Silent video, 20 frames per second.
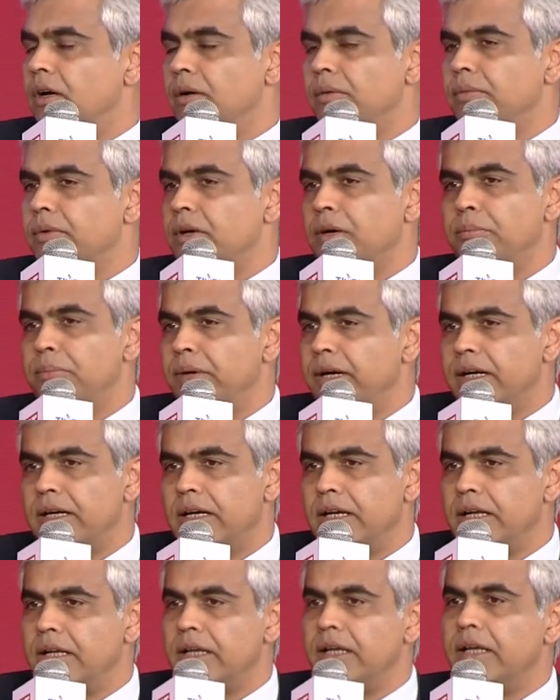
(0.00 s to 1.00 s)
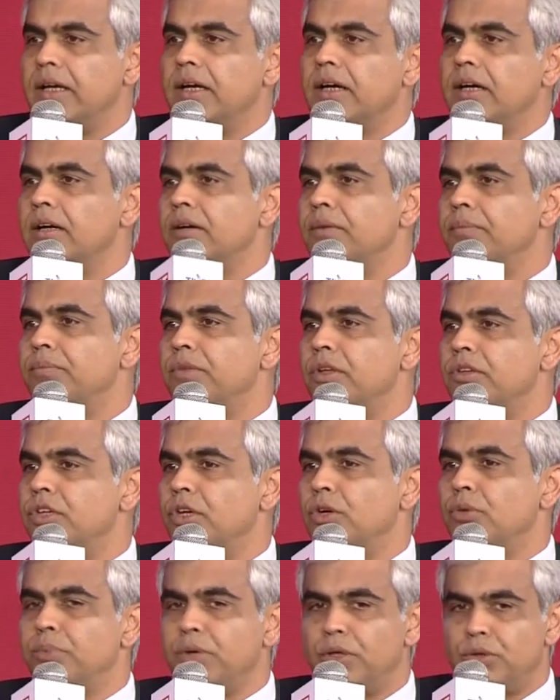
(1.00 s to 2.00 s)
completely
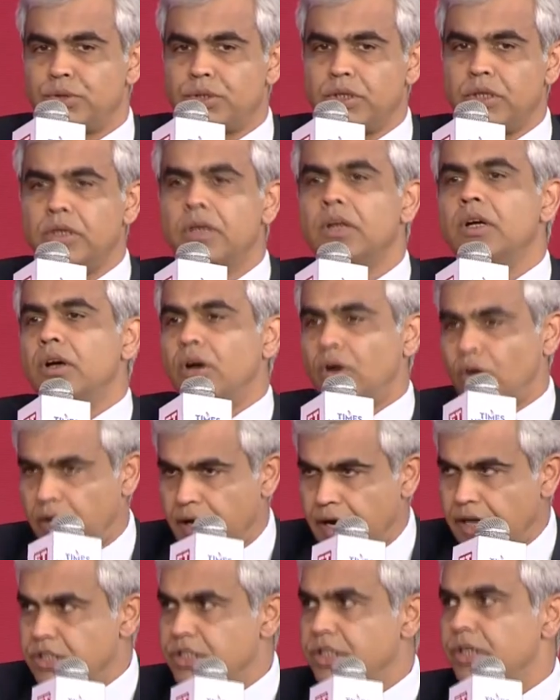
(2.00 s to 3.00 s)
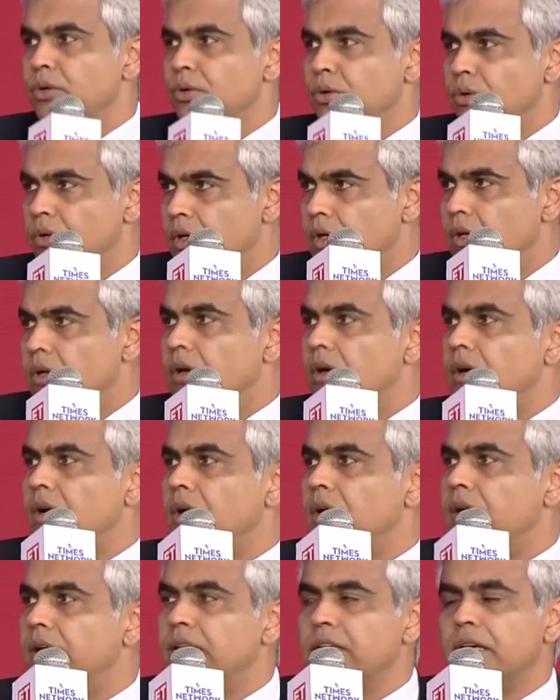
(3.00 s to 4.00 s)
zero pollution or net zero
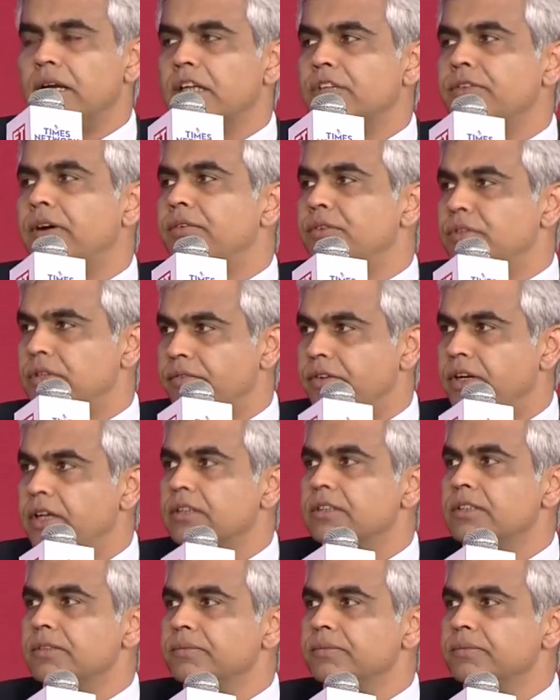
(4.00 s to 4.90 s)
in the next 5 to 7 years.